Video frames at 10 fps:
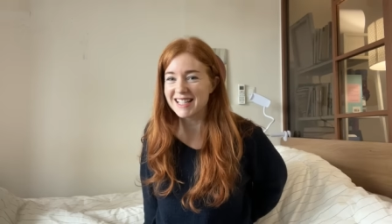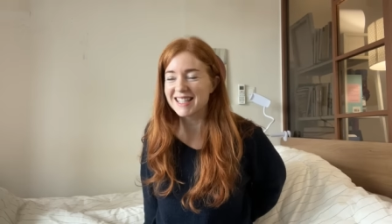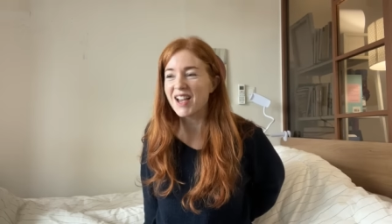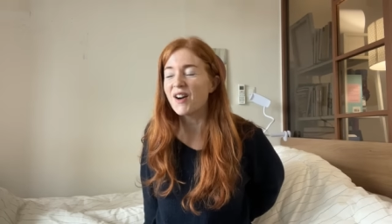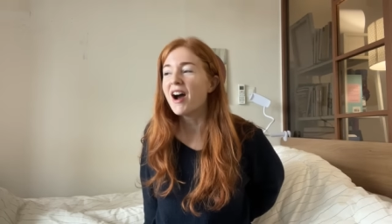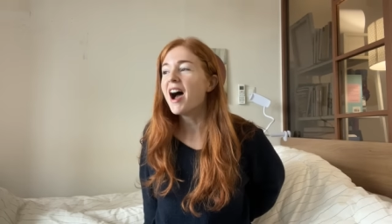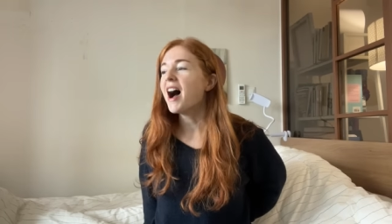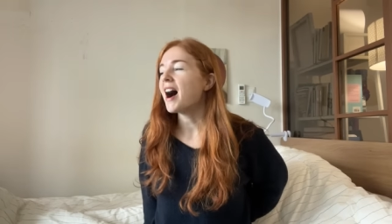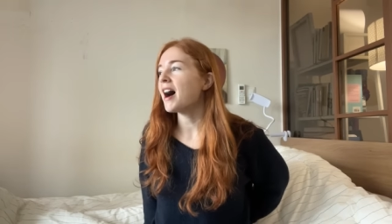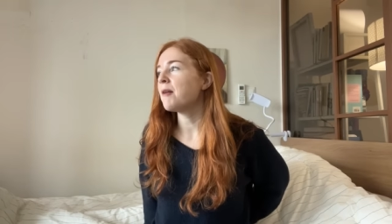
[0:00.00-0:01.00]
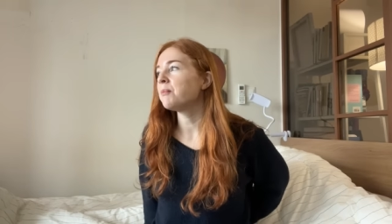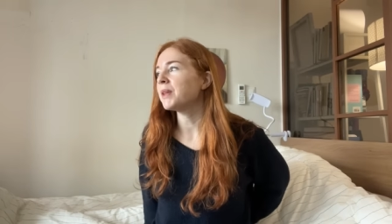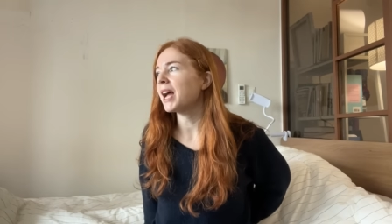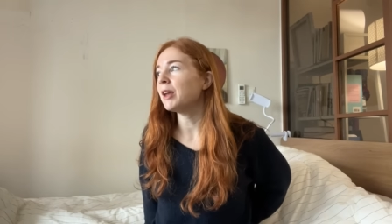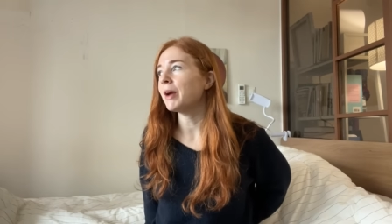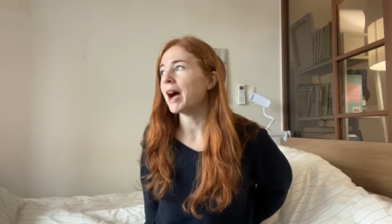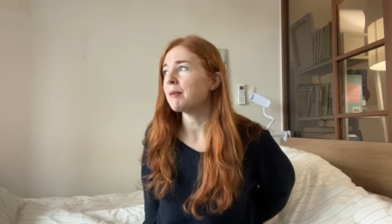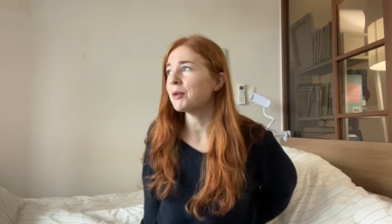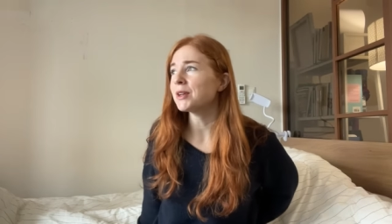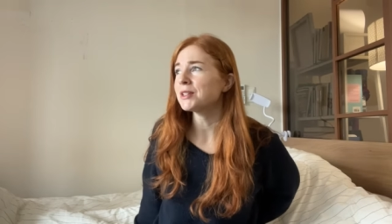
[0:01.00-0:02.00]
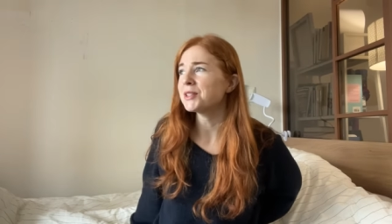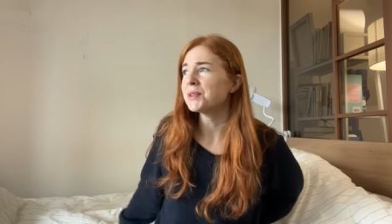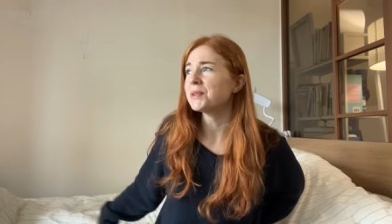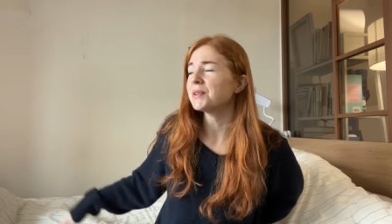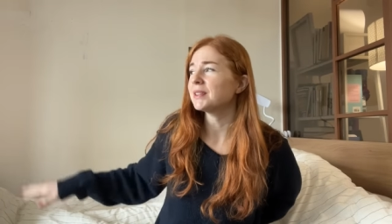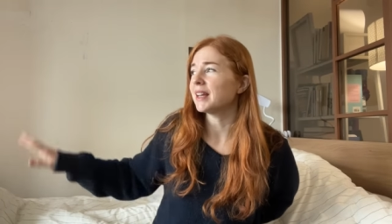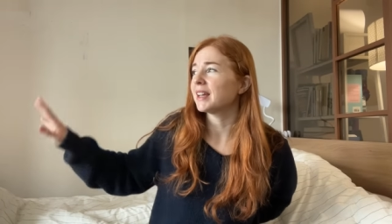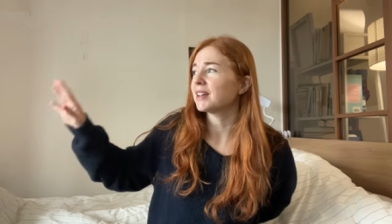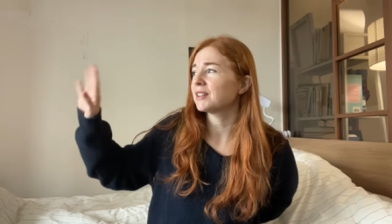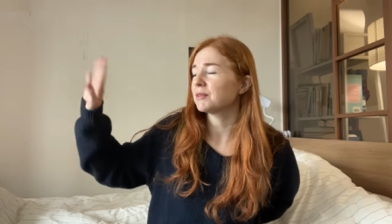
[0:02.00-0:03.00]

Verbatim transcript: So anyway, I'm going to like